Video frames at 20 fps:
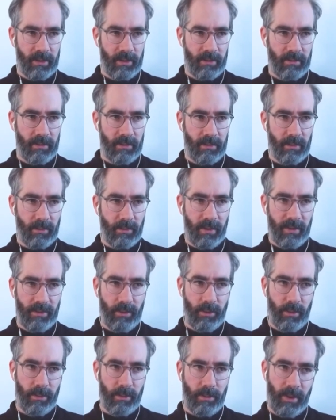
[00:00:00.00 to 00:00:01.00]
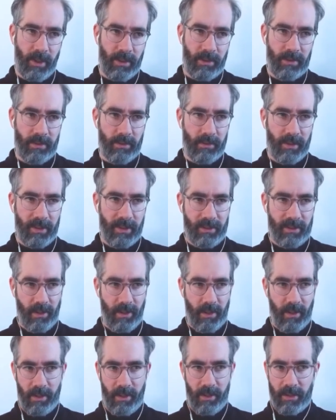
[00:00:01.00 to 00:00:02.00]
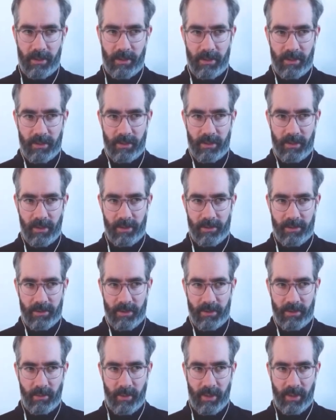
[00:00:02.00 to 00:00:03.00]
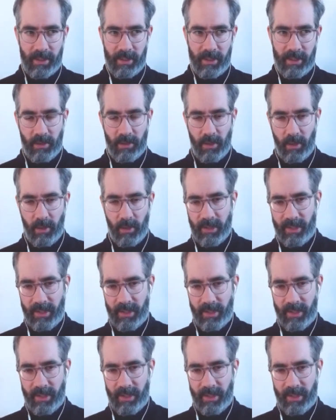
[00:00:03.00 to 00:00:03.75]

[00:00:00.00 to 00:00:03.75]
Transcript: With your partner, it's hard, also when it's already escalated.